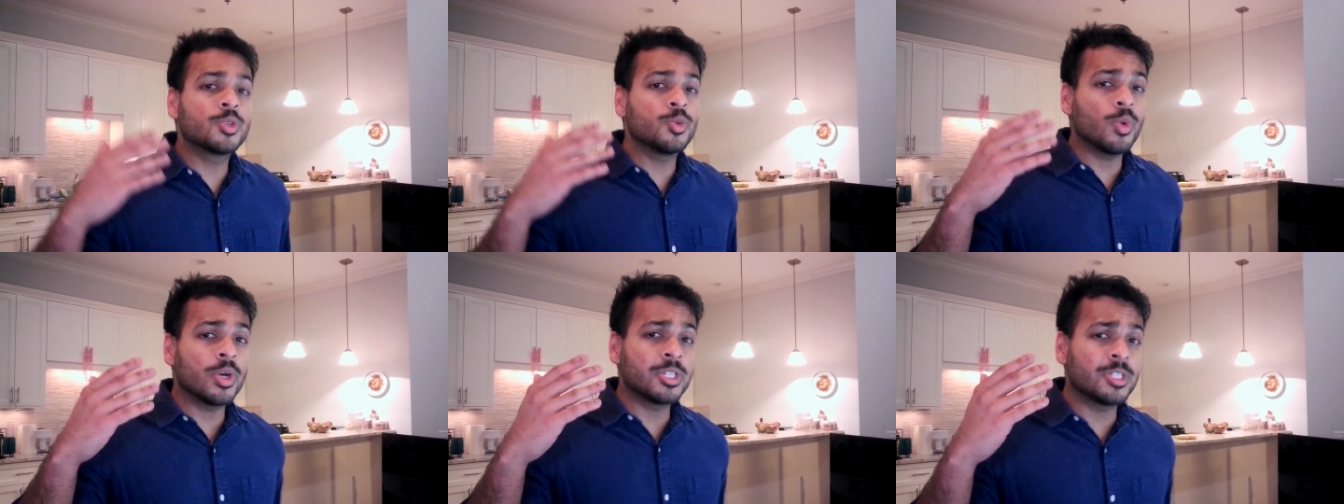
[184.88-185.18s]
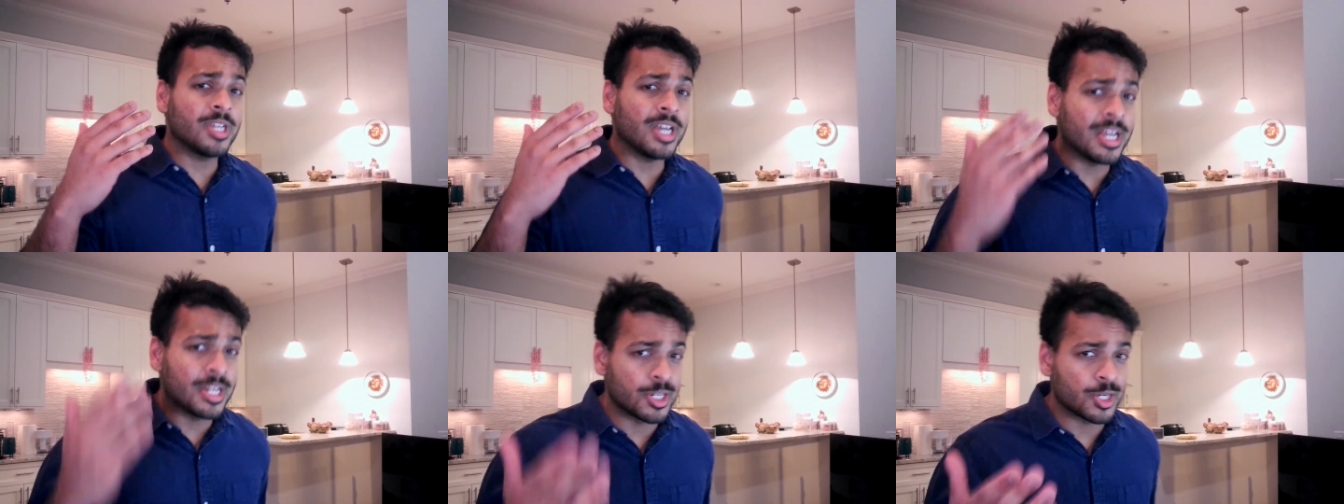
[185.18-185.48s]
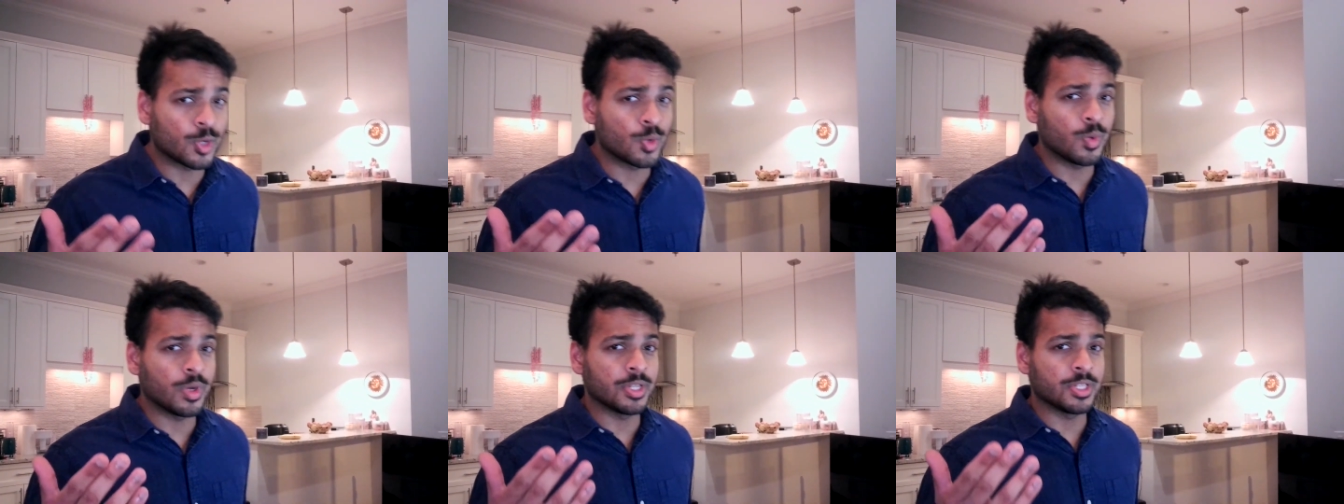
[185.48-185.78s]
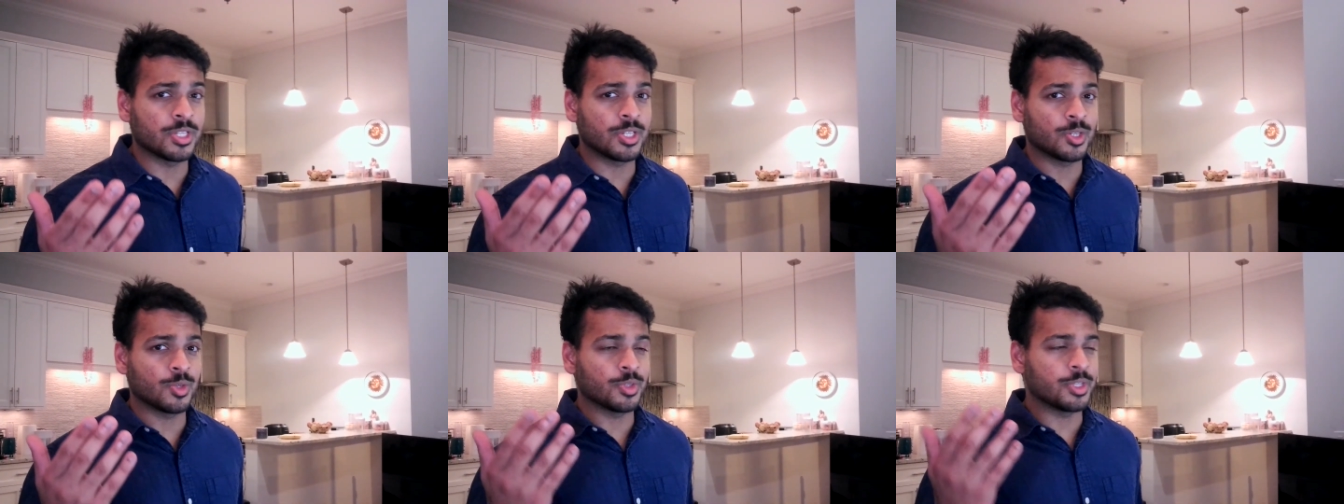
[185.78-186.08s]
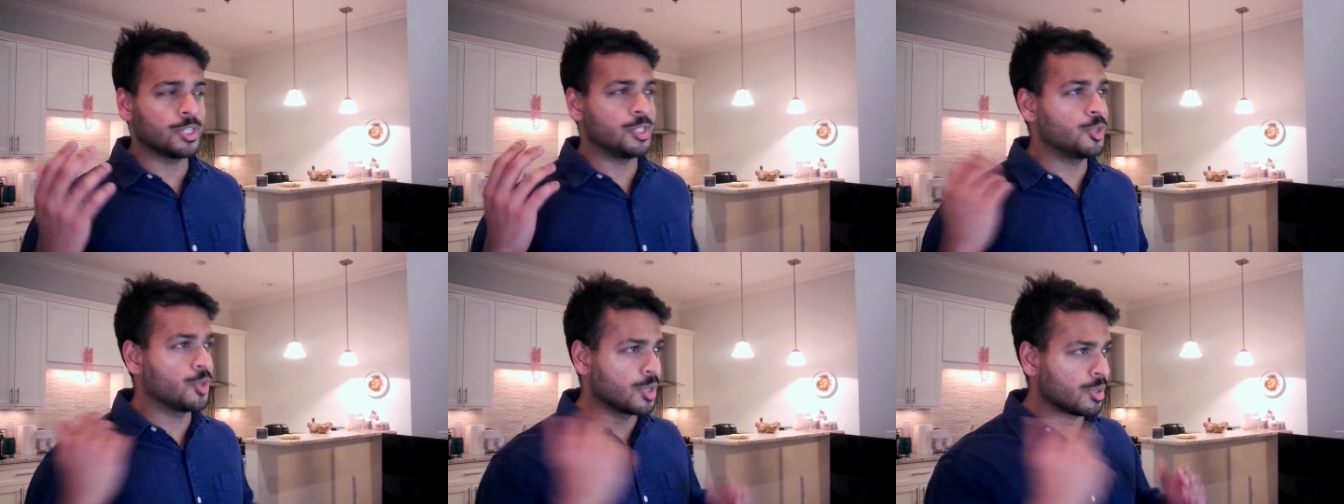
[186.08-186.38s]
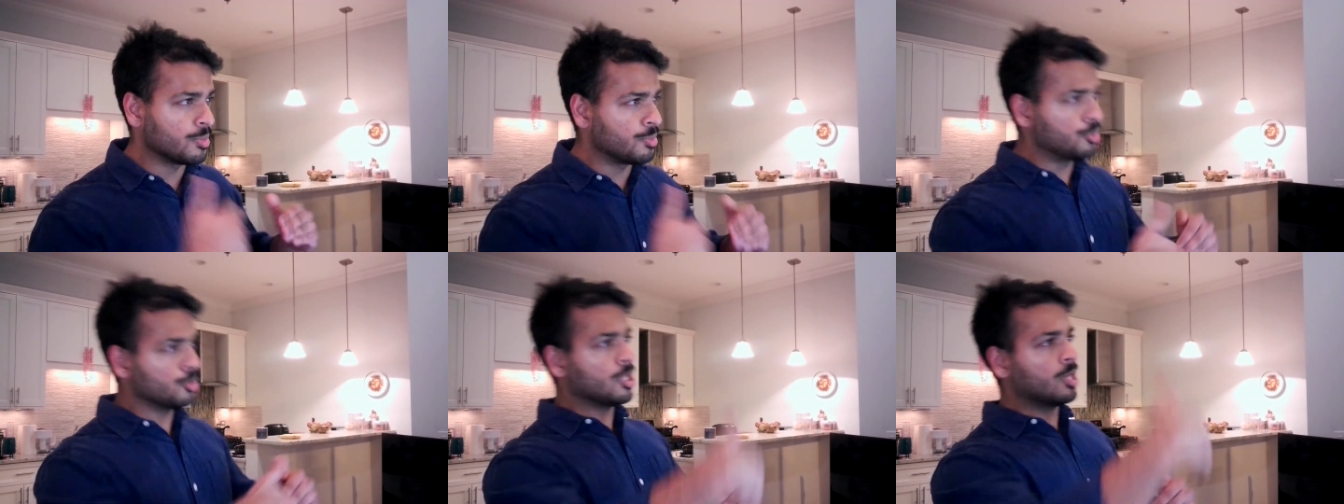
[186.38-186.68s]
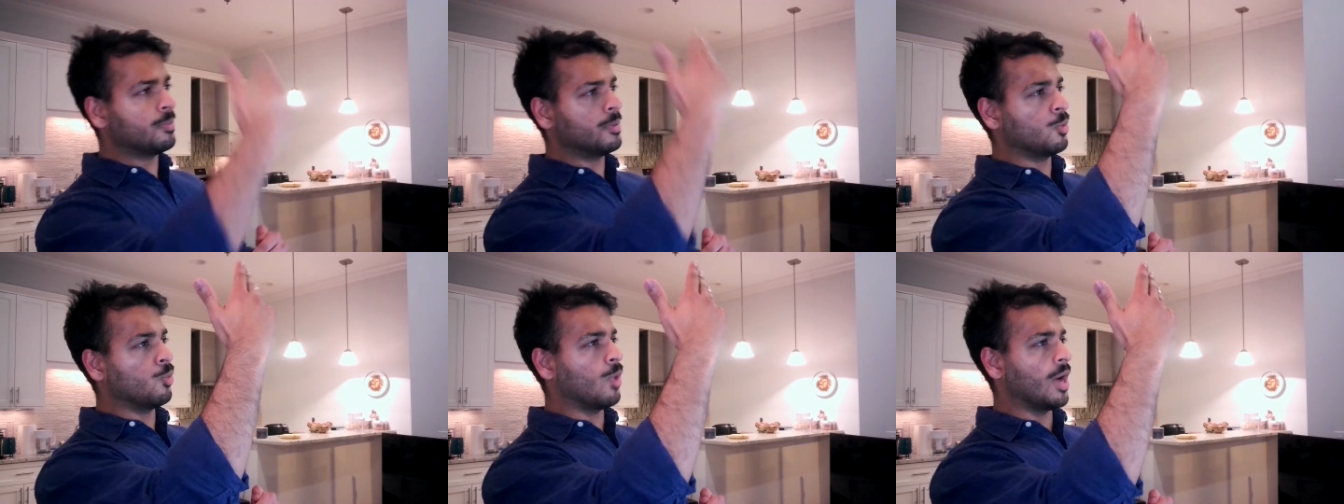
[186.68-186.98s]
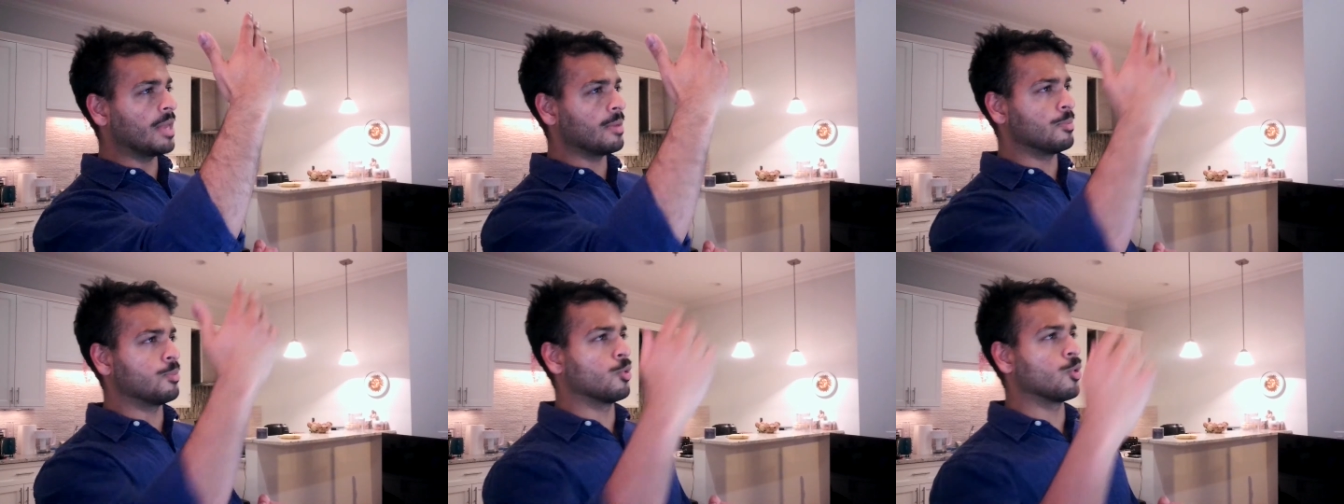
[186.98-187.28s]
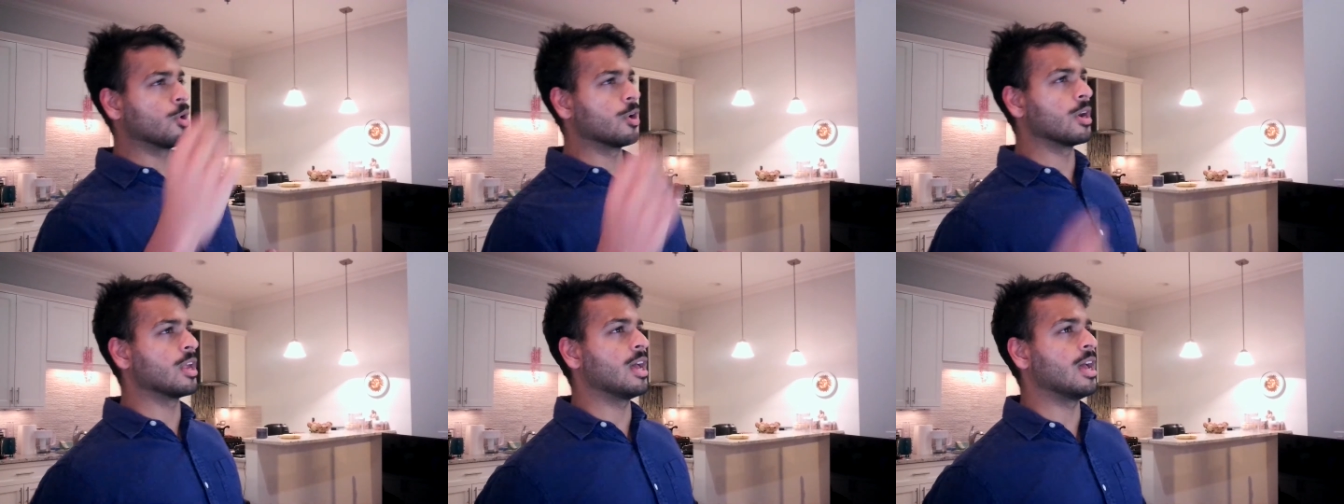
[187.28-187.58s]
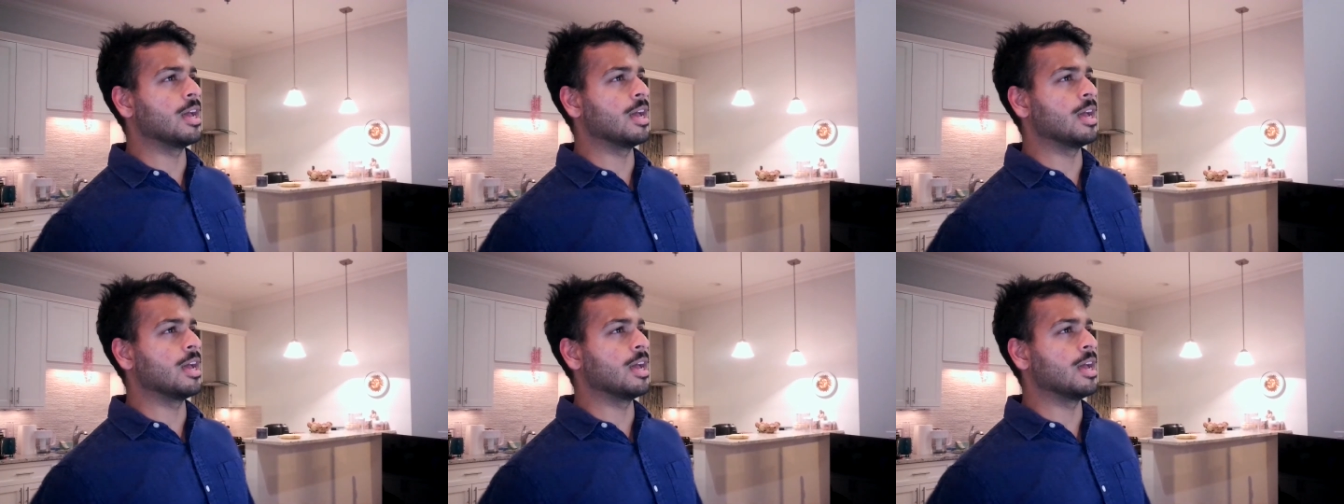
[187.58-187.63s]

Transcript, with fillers: to want to enter one so that you can pull up a whiteboard